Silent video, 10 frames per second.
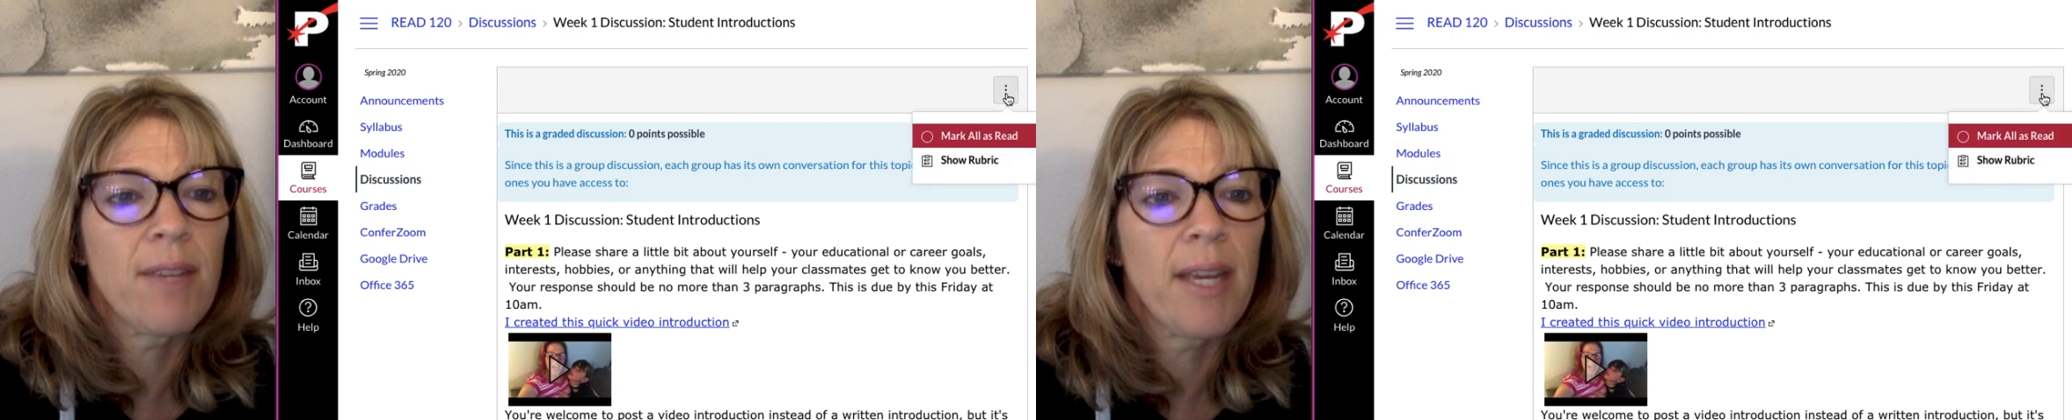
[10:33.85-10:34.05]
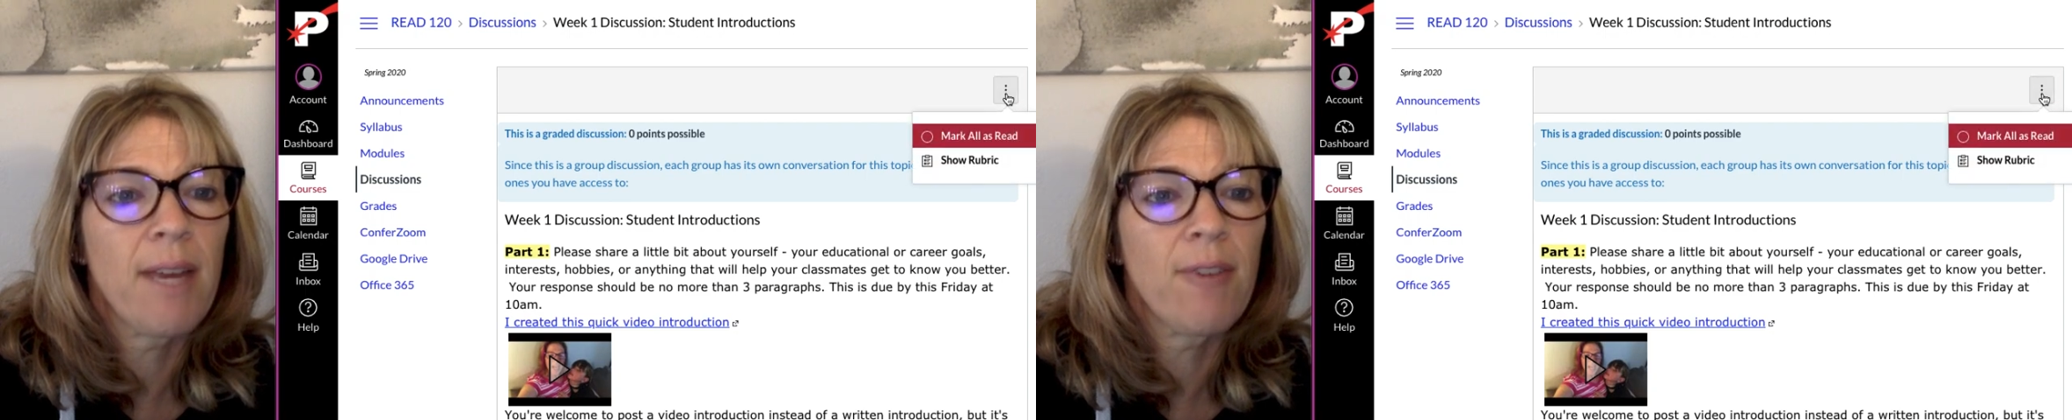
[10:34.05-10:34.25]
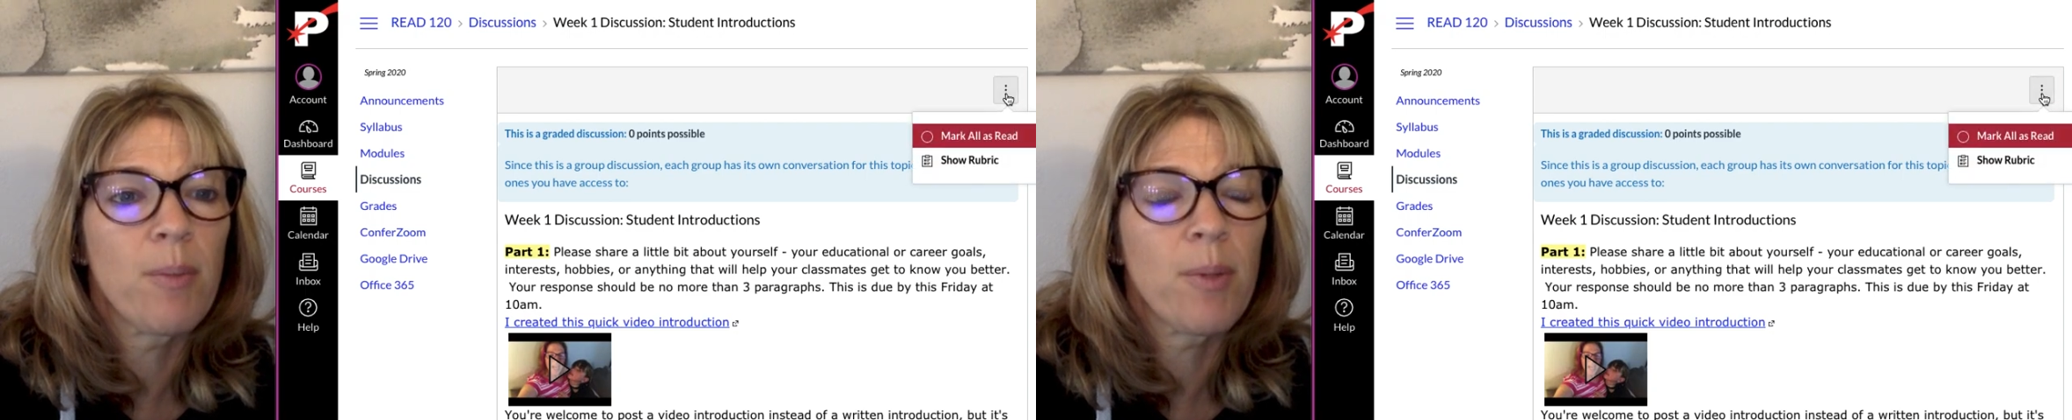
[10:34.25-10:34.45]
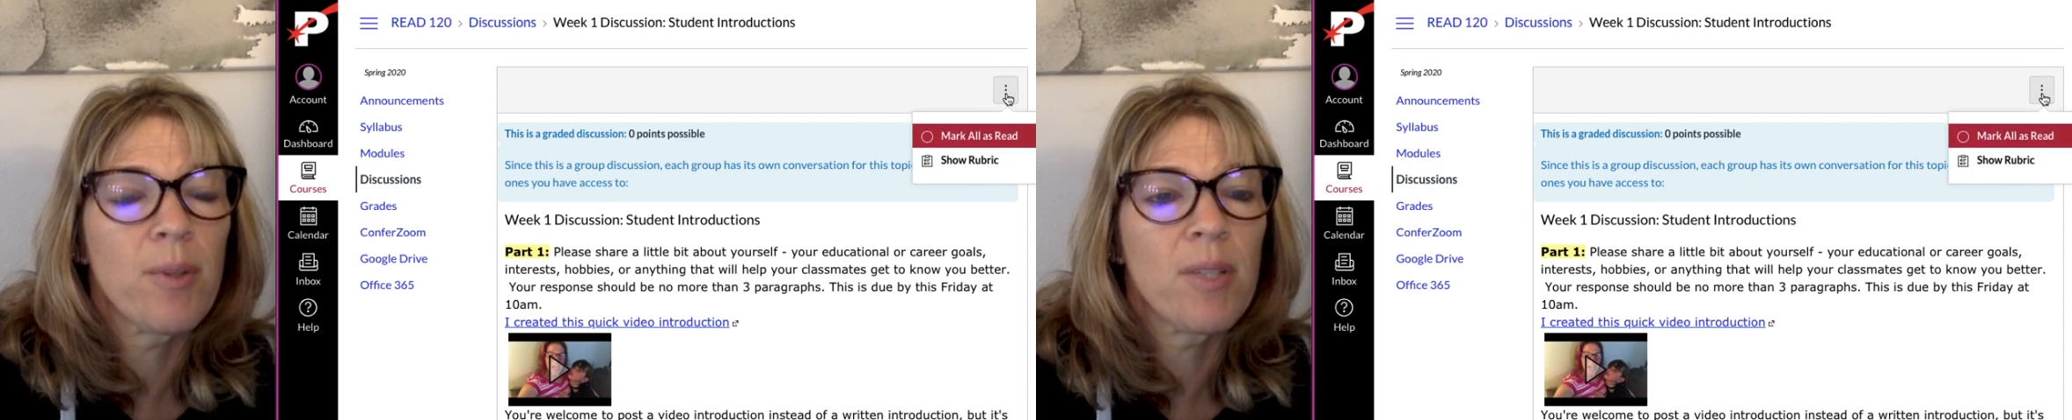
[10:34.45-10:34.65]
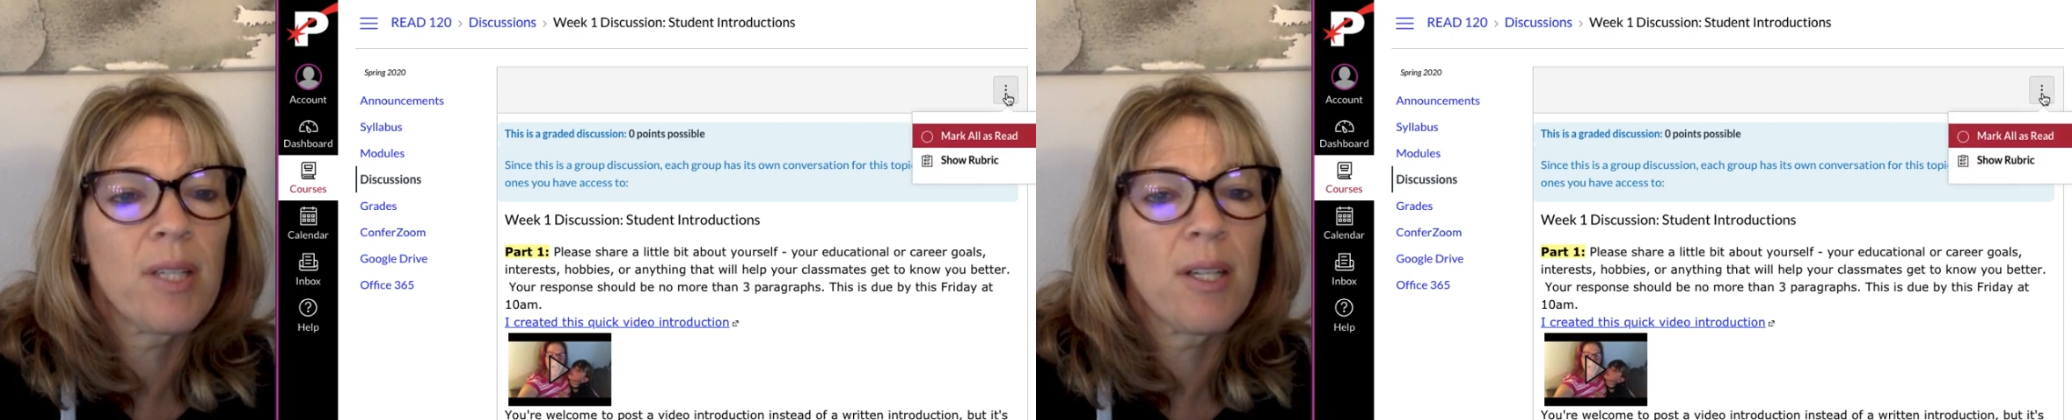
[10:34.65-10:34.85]
I have one
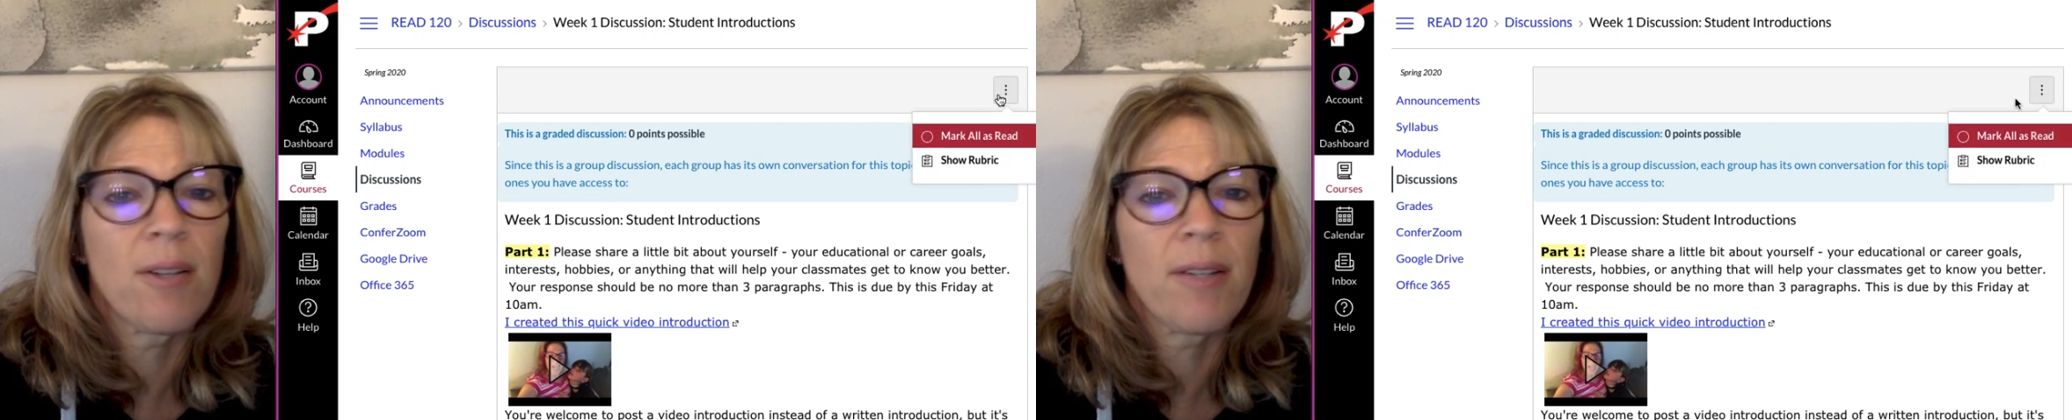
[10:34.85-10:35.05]
posted here.